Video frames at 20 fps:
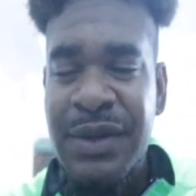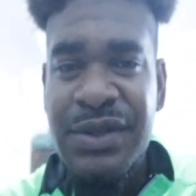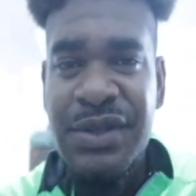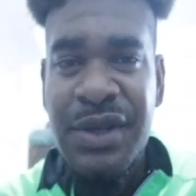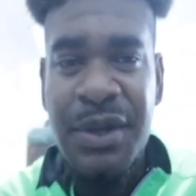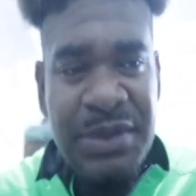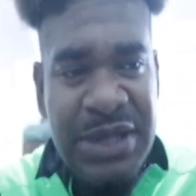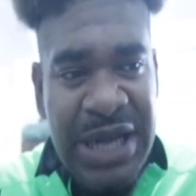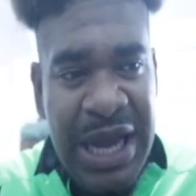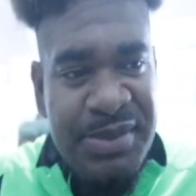
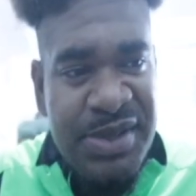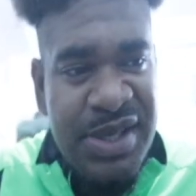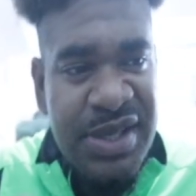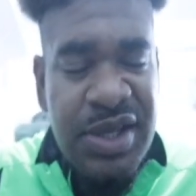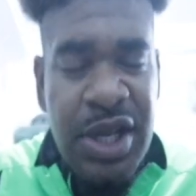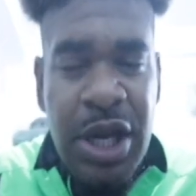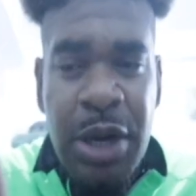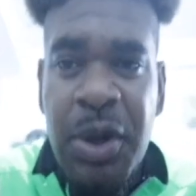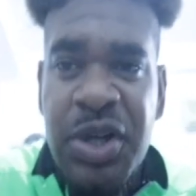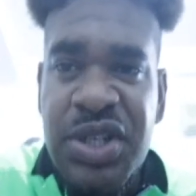Sometimes
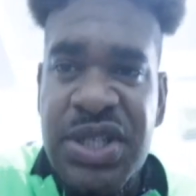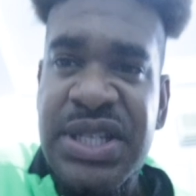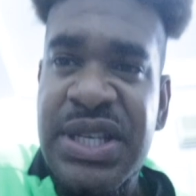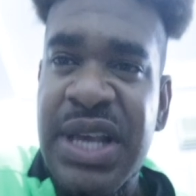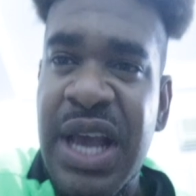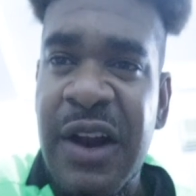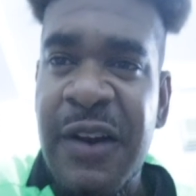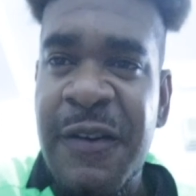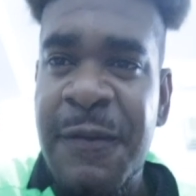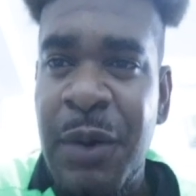it's not about
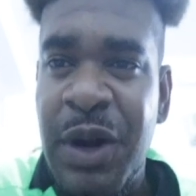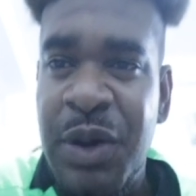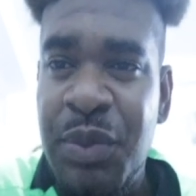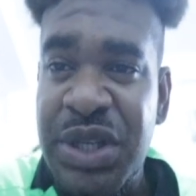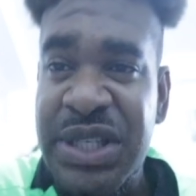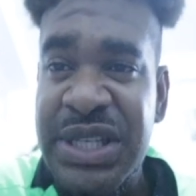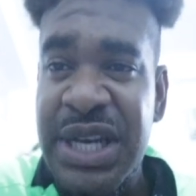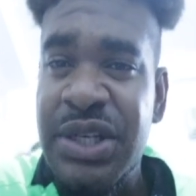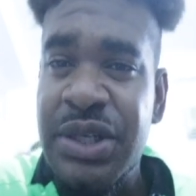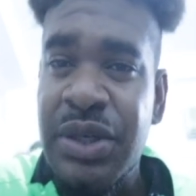self, but
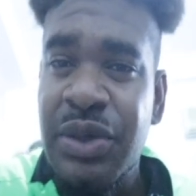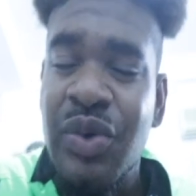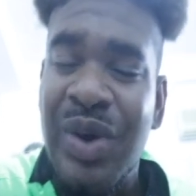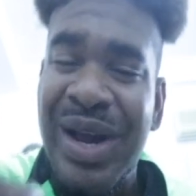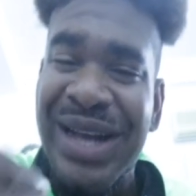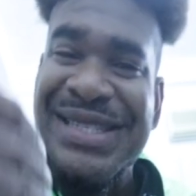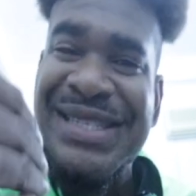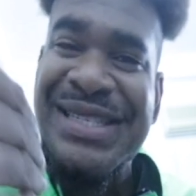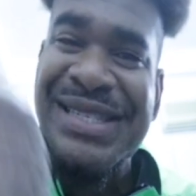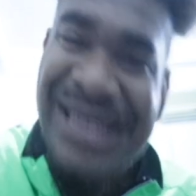we tend to
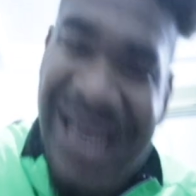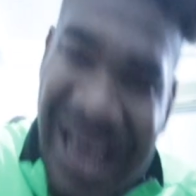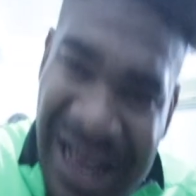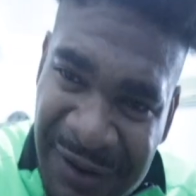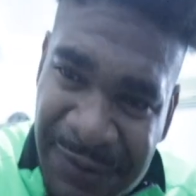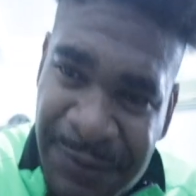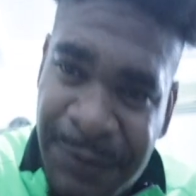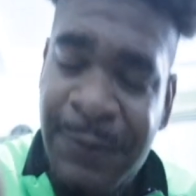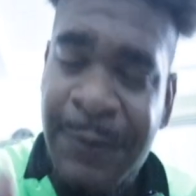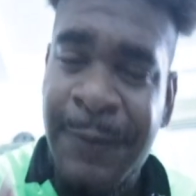look at
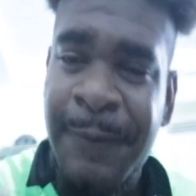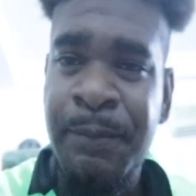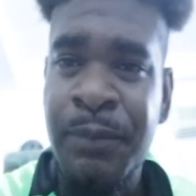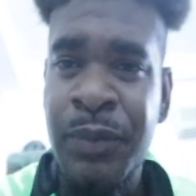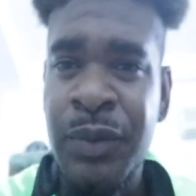self,